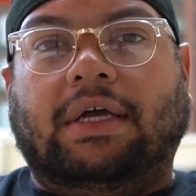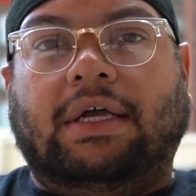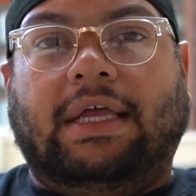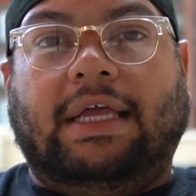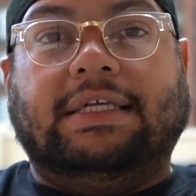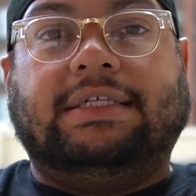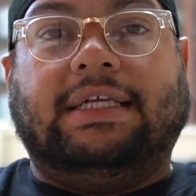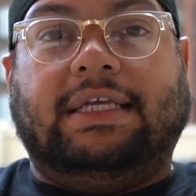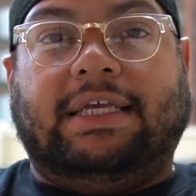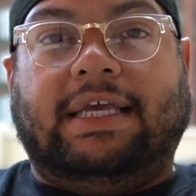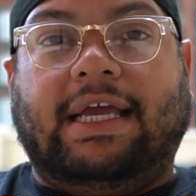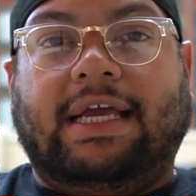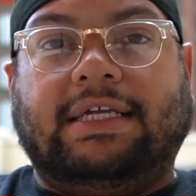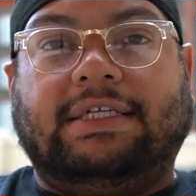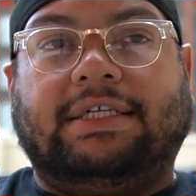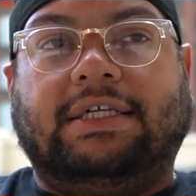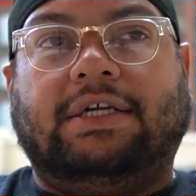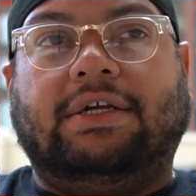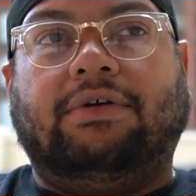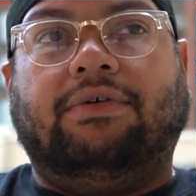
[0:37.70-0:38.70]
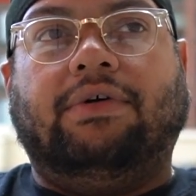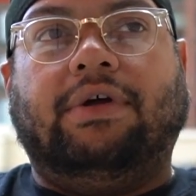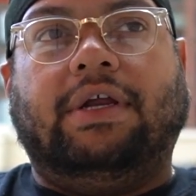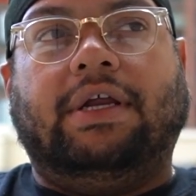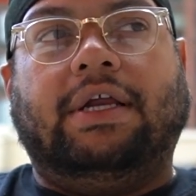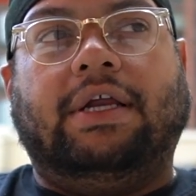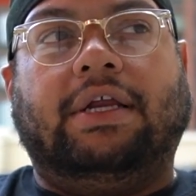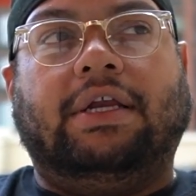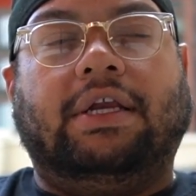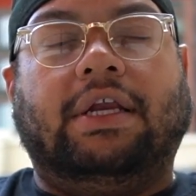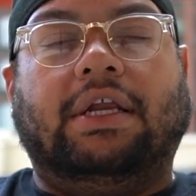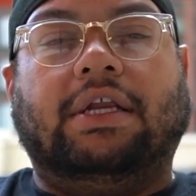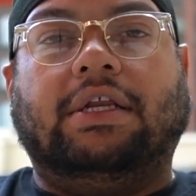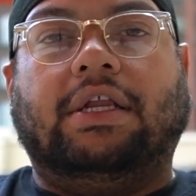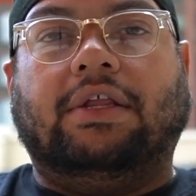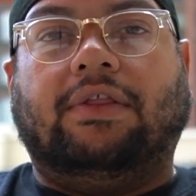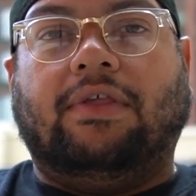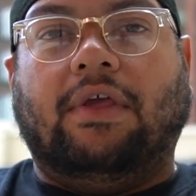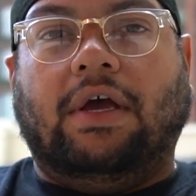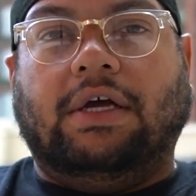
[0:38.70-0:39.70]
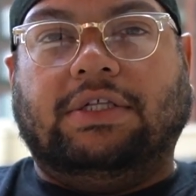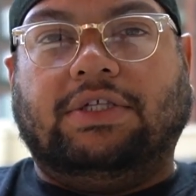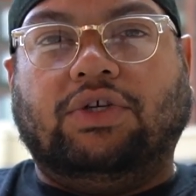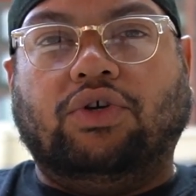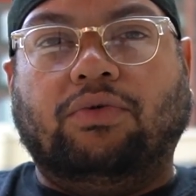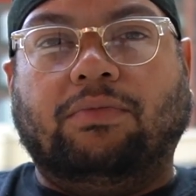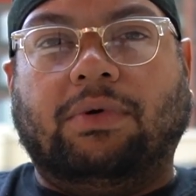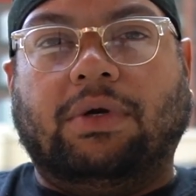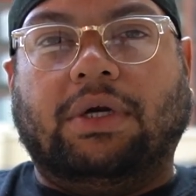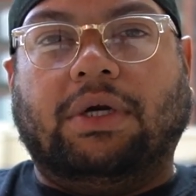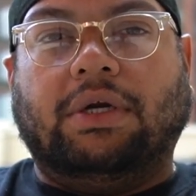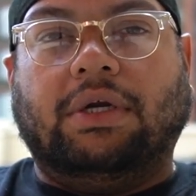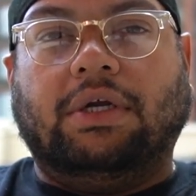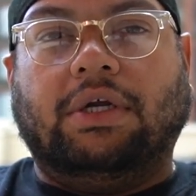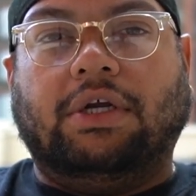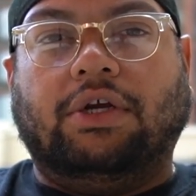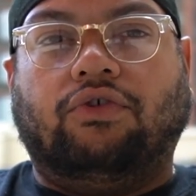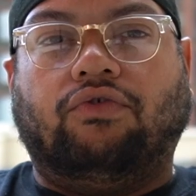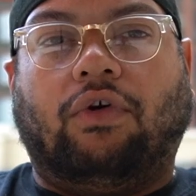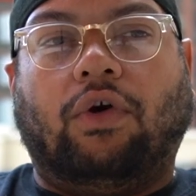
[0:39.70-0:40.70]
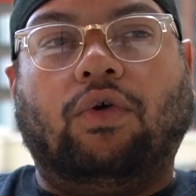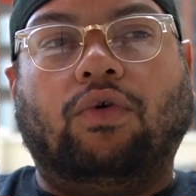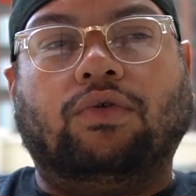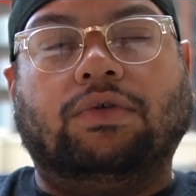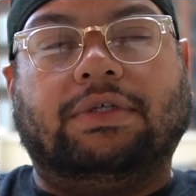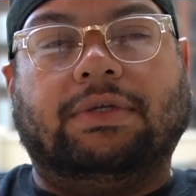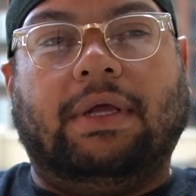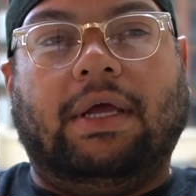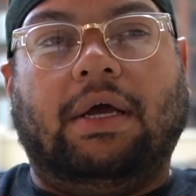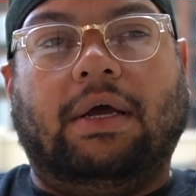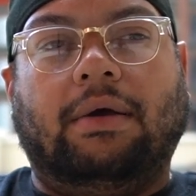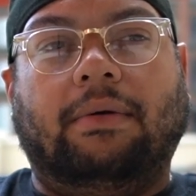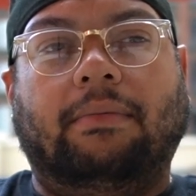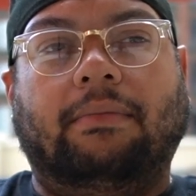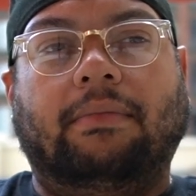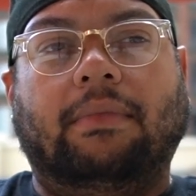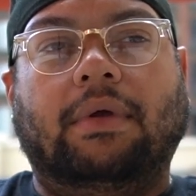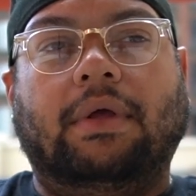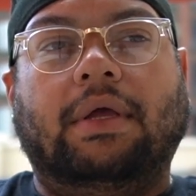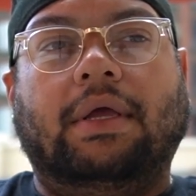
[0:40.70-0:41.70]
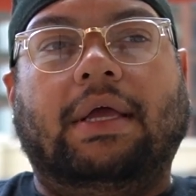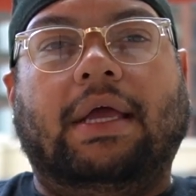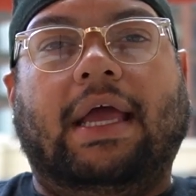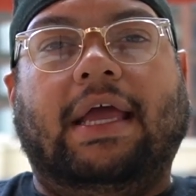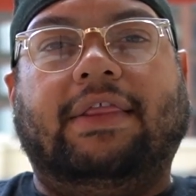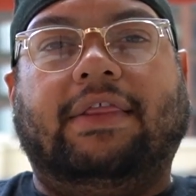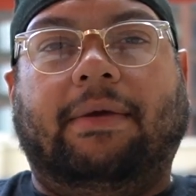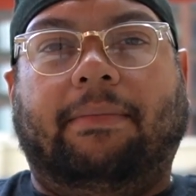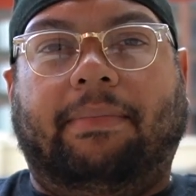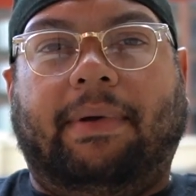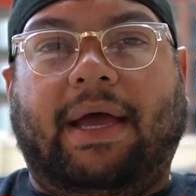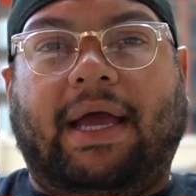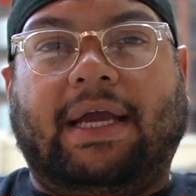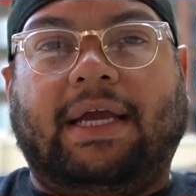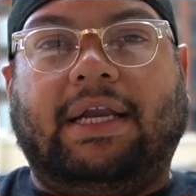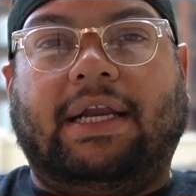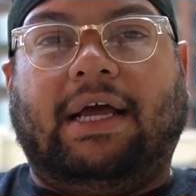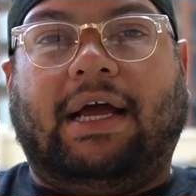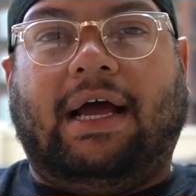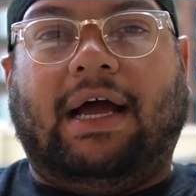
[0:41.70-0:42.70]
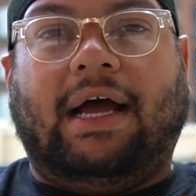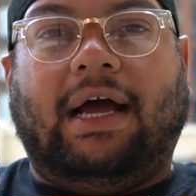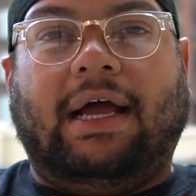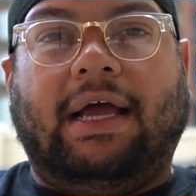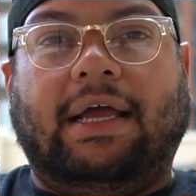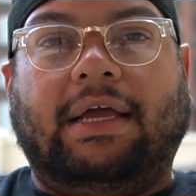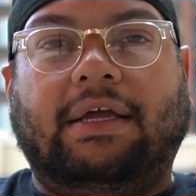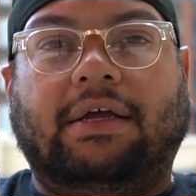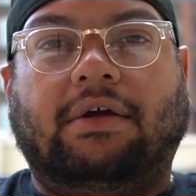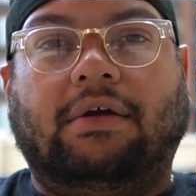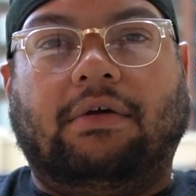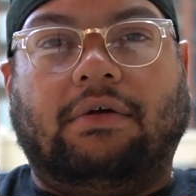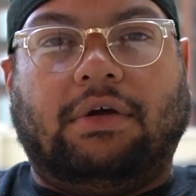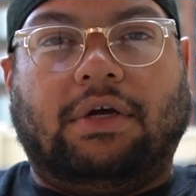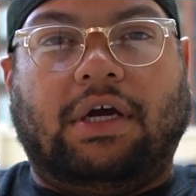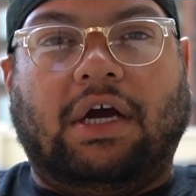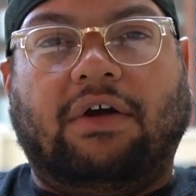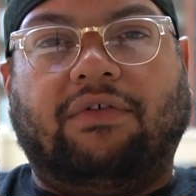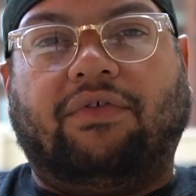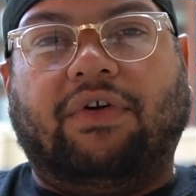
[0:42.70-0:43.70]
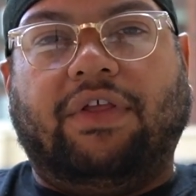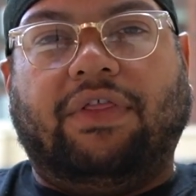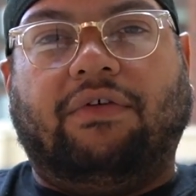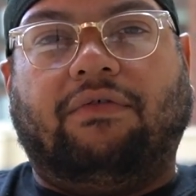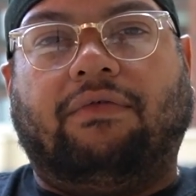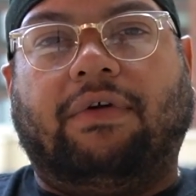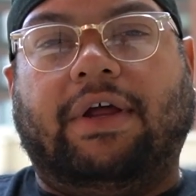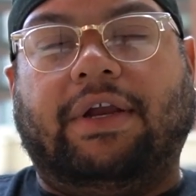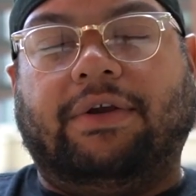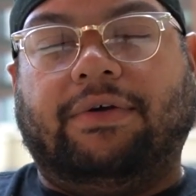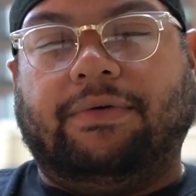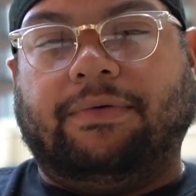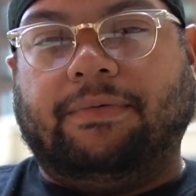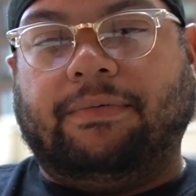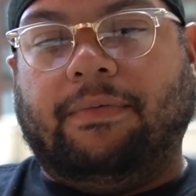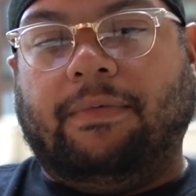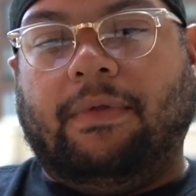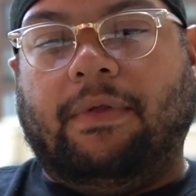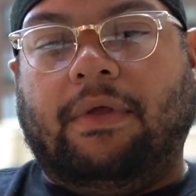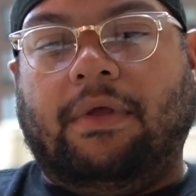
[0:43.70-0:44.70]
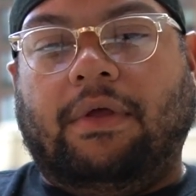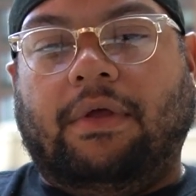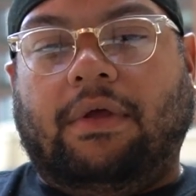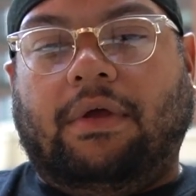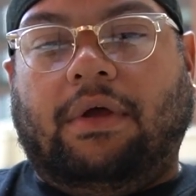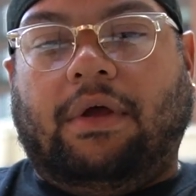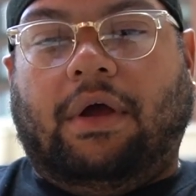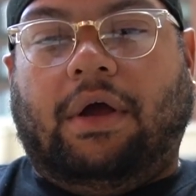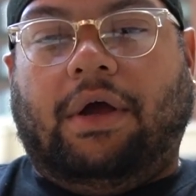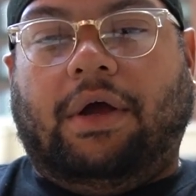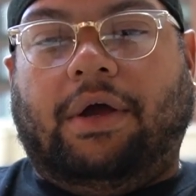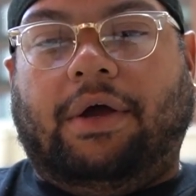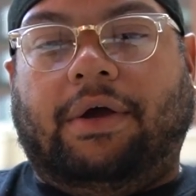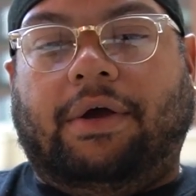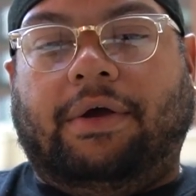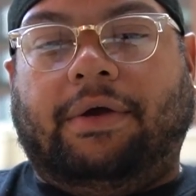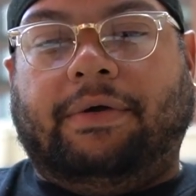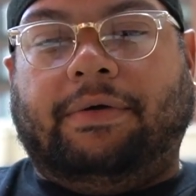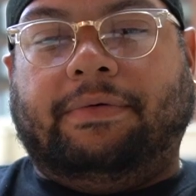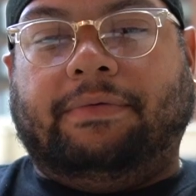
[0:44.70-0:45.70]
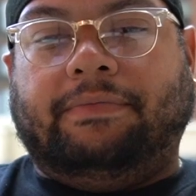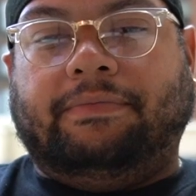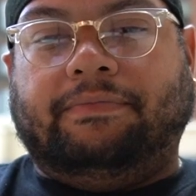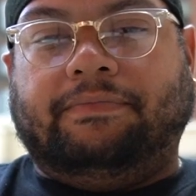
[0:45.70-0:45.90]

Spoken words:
it's a cancer where a tumor grows in the back of the eye, covering the retina. Um,